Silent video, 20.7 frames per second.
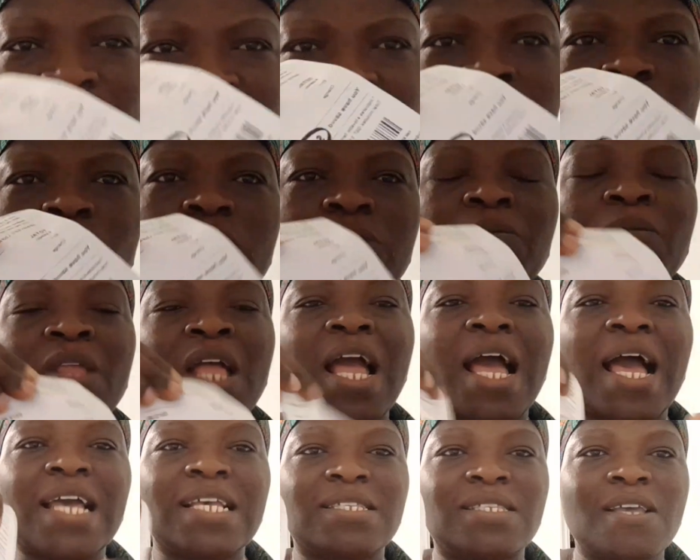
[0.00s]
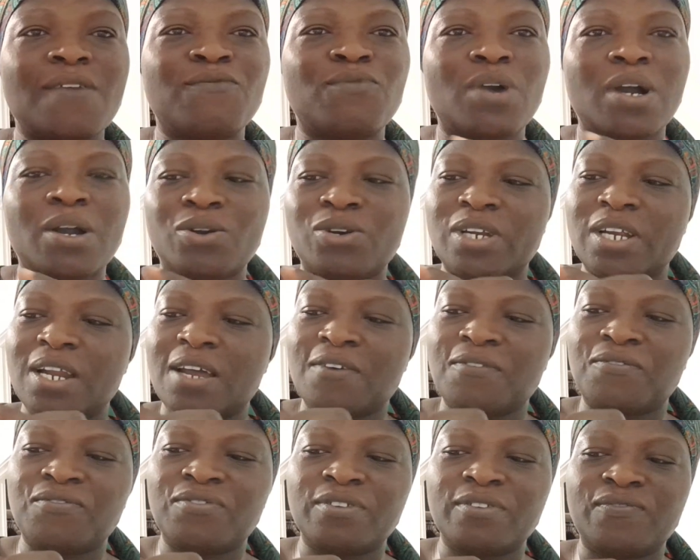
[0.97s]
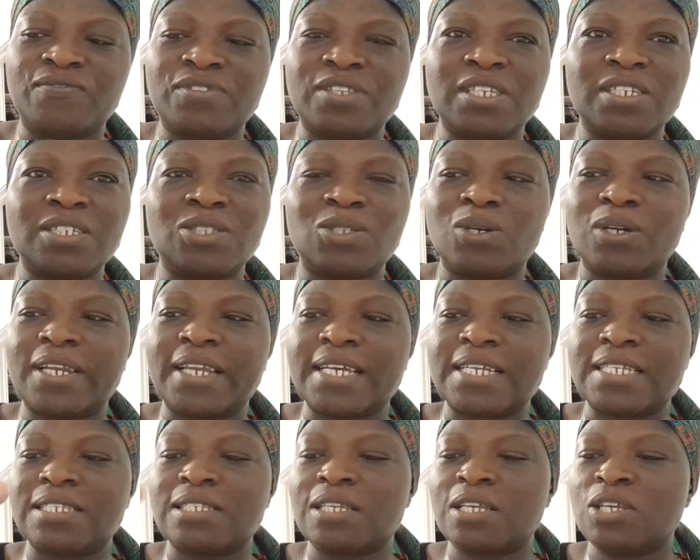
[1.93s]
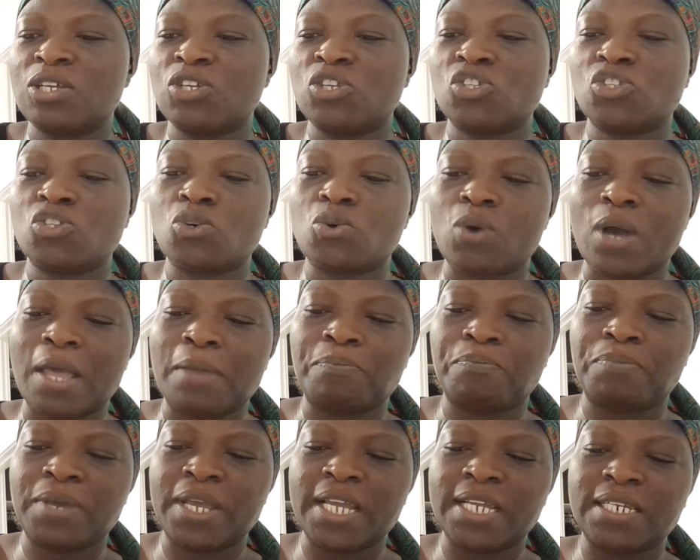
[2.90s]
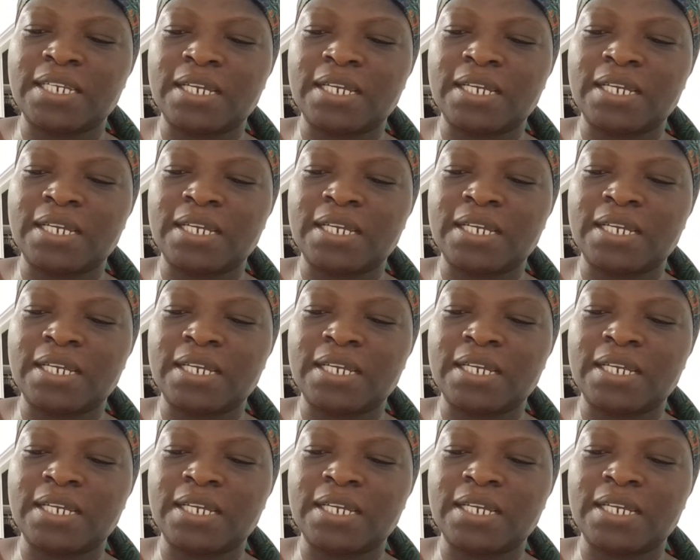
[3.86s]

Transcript: Anyway, I saved $115. So I paid